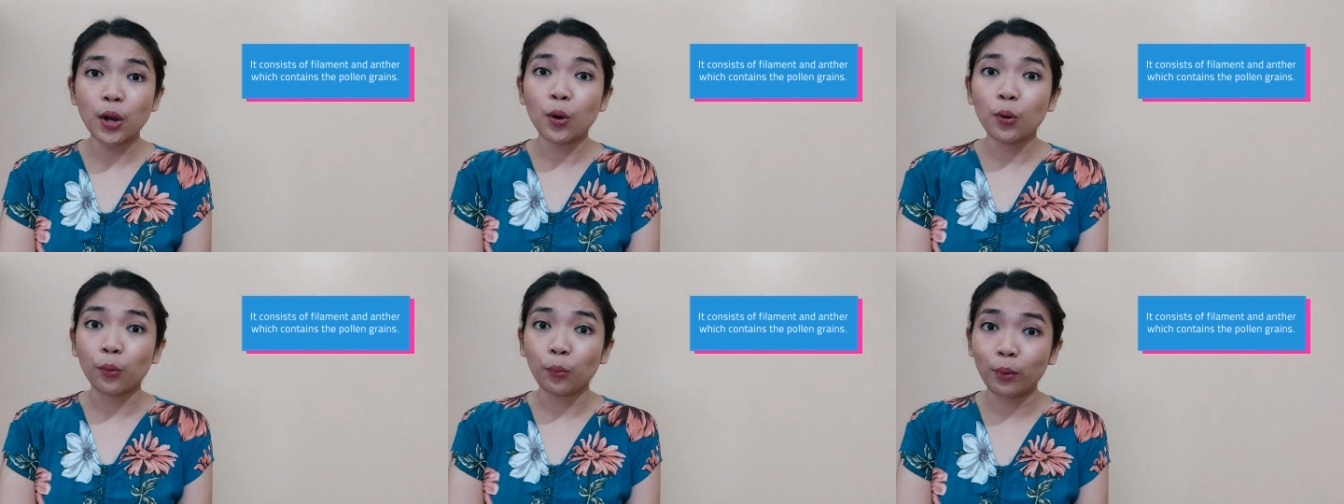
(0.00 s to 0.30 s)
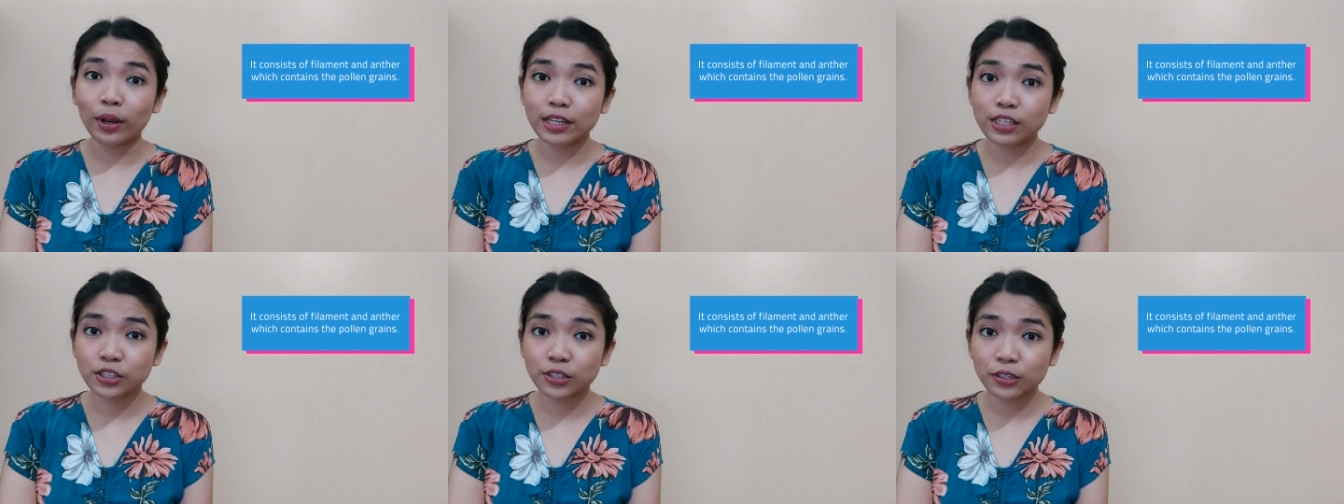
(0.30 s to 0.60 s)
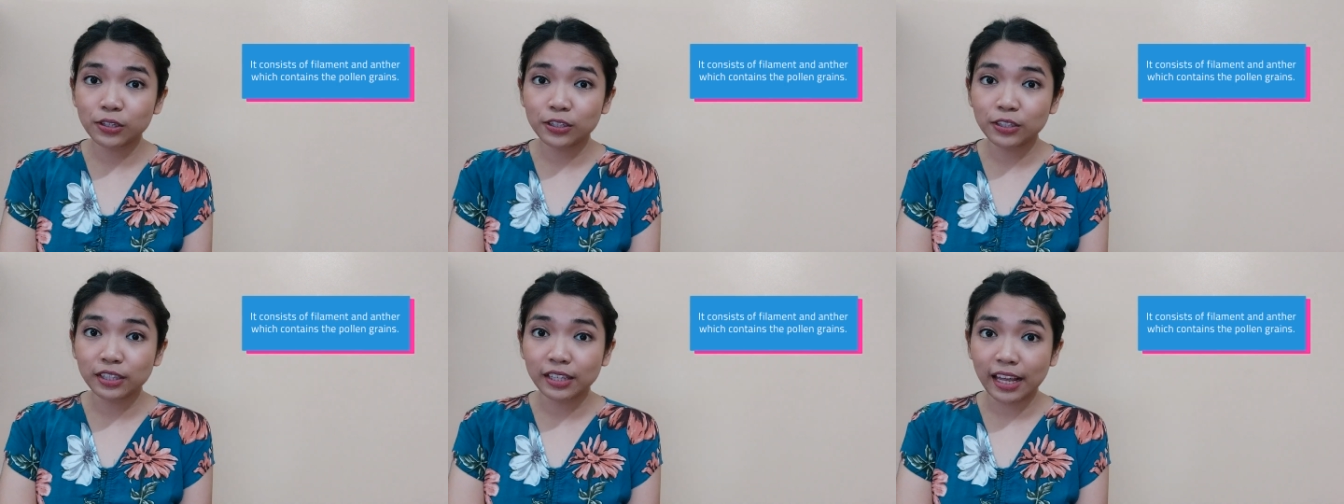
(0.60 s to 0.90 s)
which
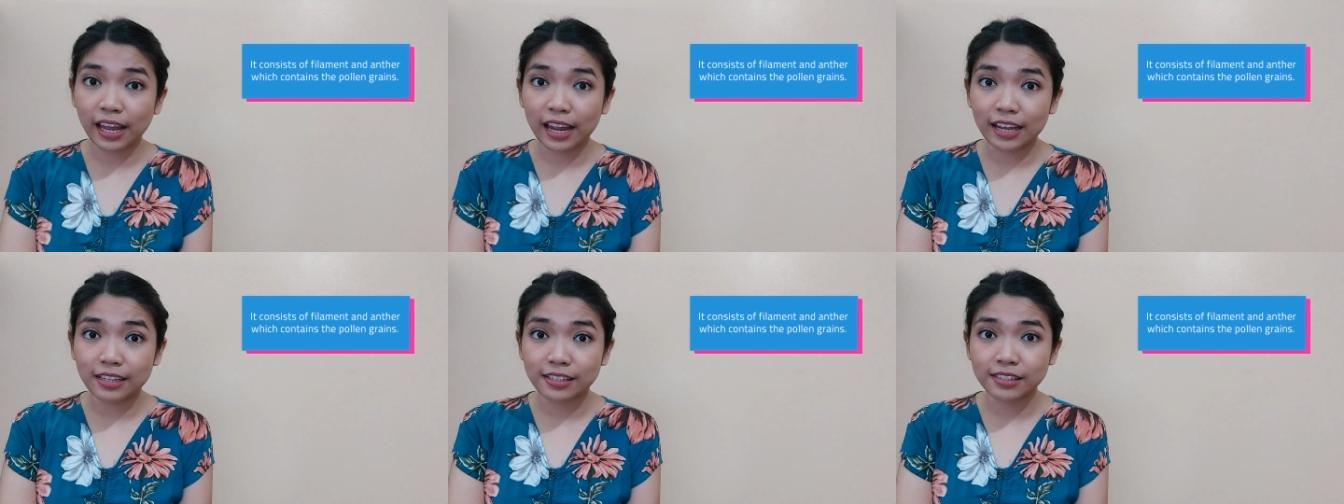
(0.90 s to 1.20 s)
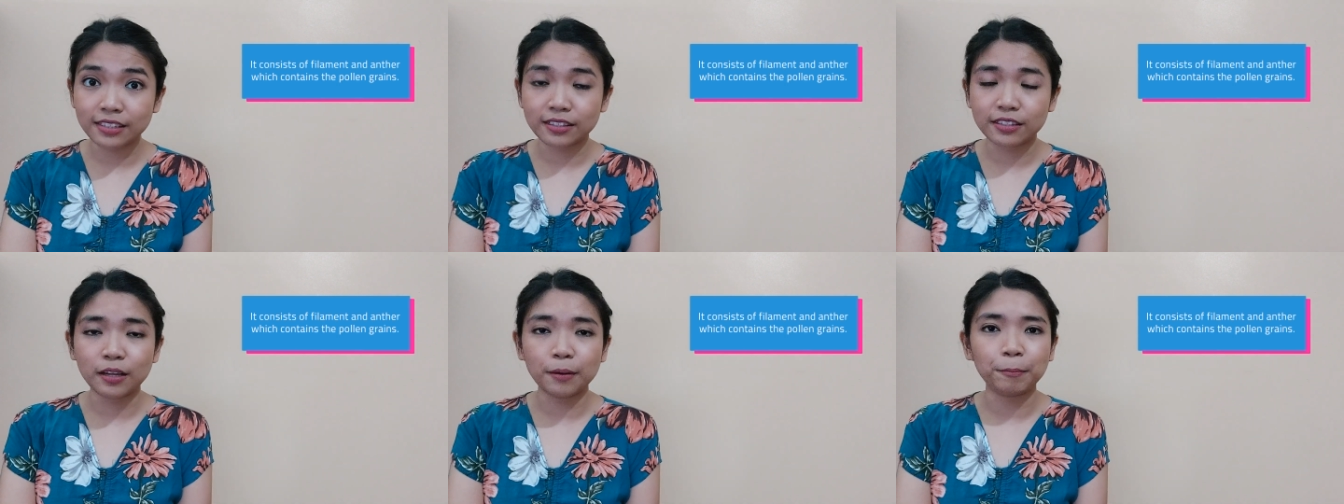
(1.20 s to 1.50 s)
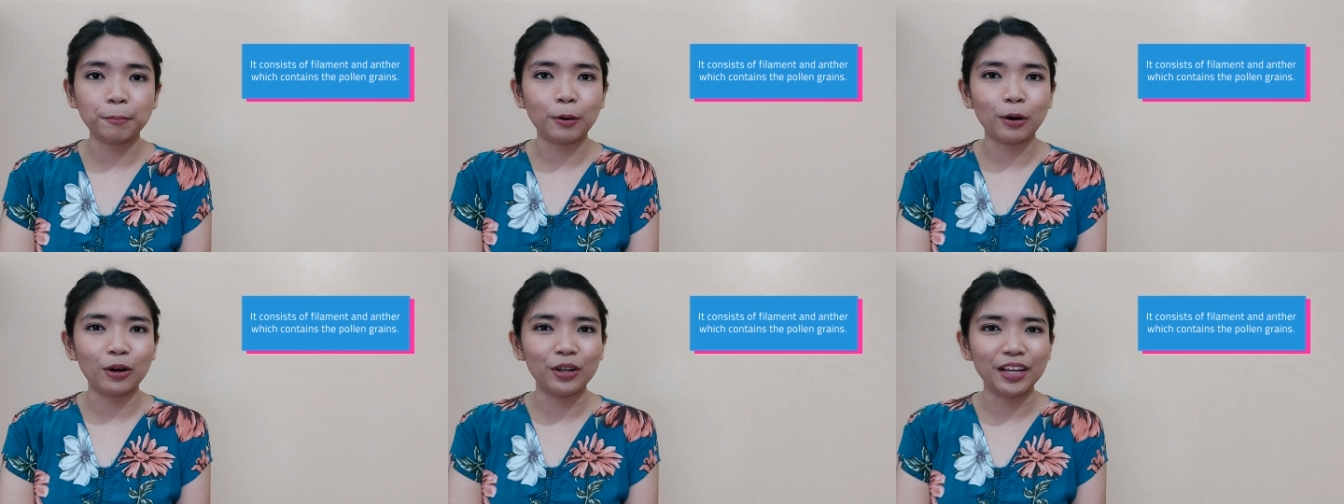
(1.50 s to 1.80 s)
contains the
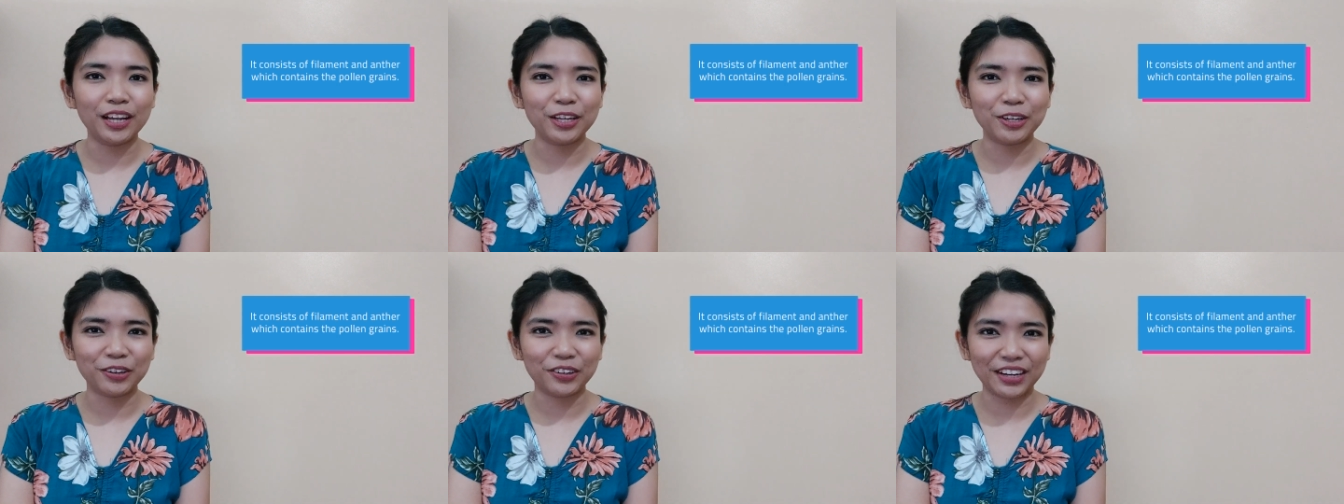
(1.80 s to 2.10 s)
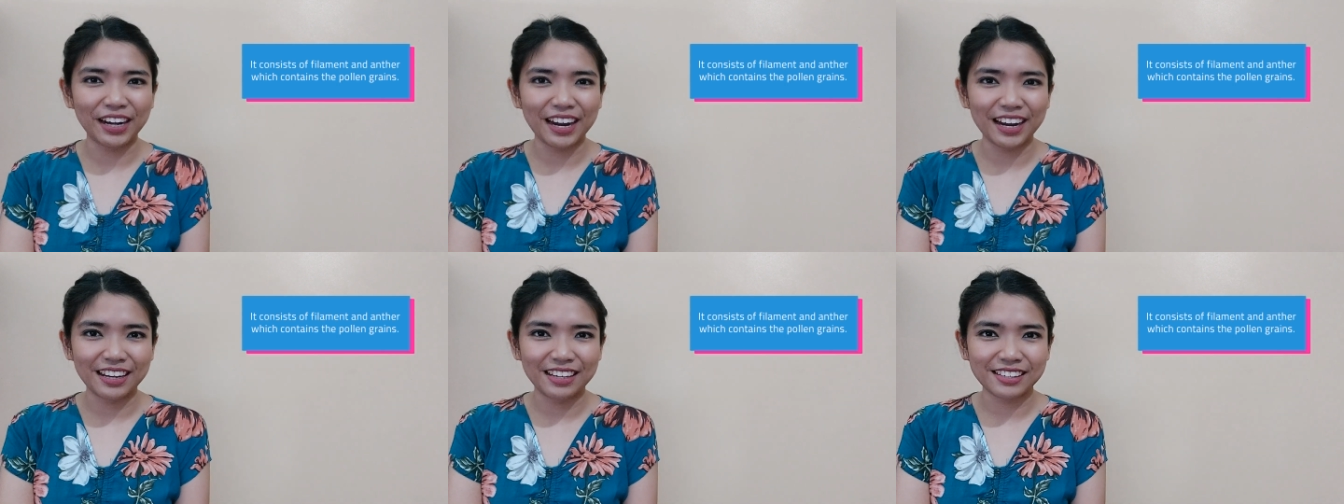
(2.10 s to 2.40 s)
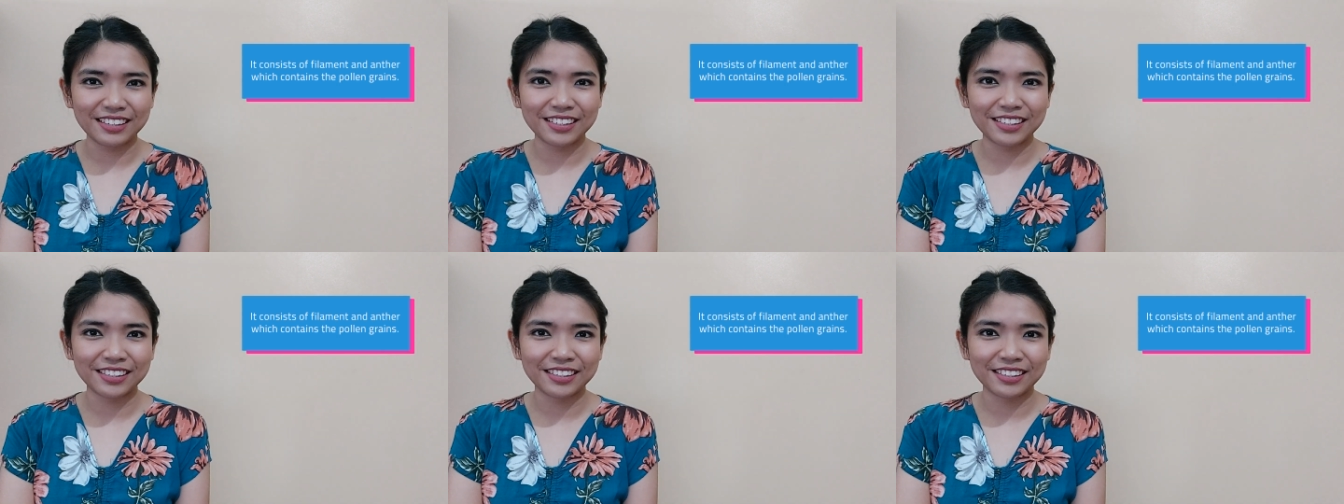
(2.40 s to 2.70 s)
pollen
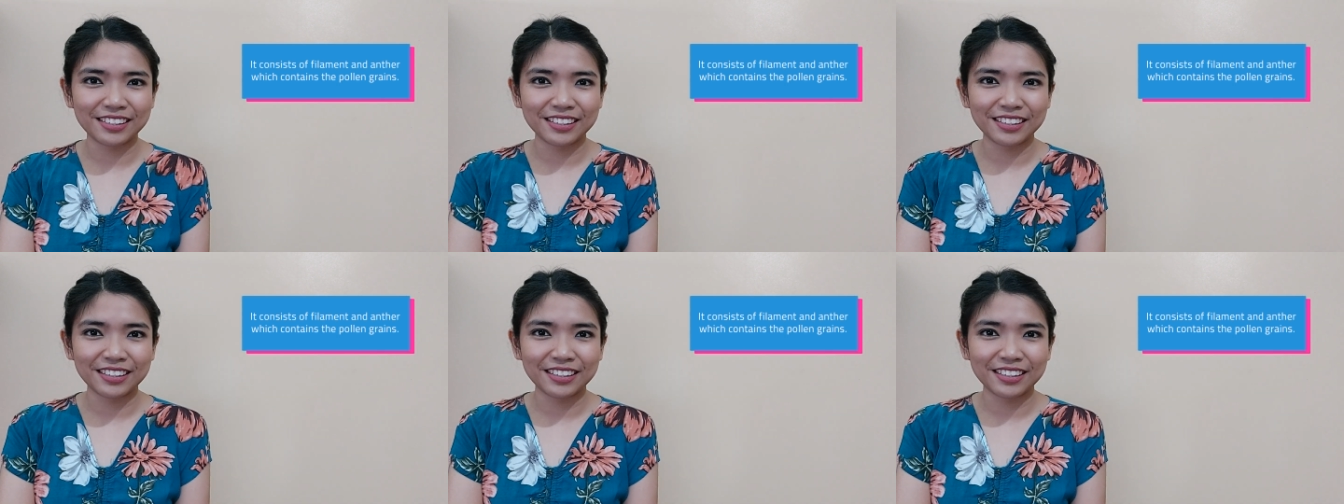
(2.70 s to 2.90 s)
grains.